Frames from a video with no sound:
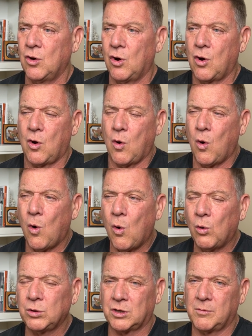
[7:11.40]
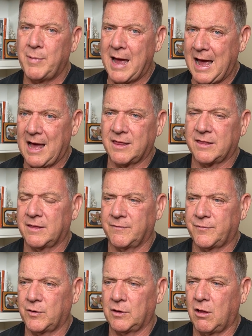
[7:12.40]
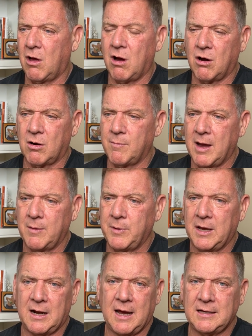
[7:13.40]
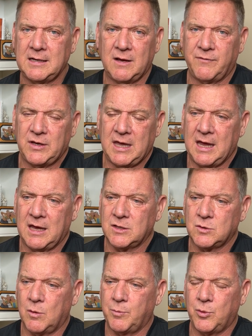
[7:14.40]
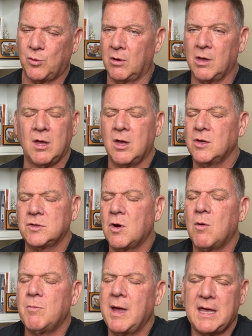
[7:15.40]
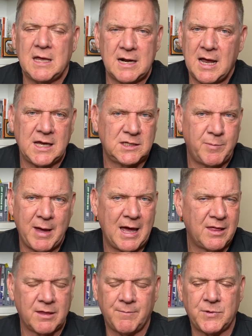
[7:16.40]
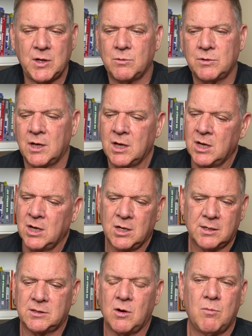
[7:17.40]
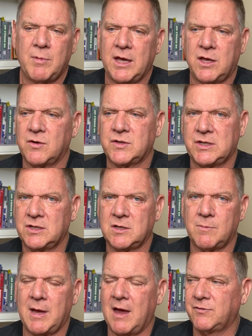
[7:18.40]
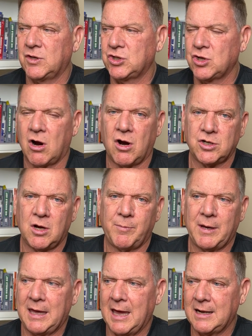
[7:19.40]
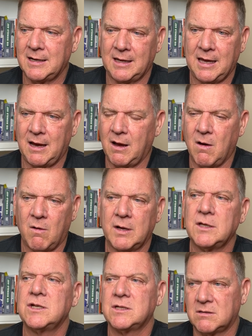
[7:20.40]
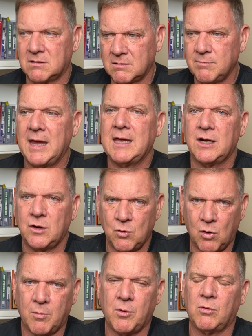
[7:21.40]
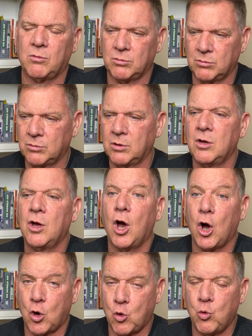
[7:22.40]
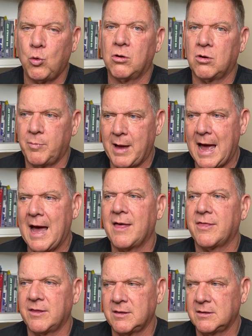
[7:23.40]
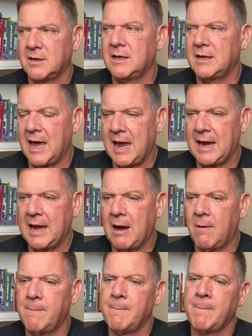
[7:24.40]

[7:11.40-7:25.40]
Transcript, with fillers: a colder bath for longer might be an idea if you can't get to a pool. Don't make it an ice bath. Don't, don't make your system have to charge up again and get going. Just make it a normal a cooler bath and, and hang out.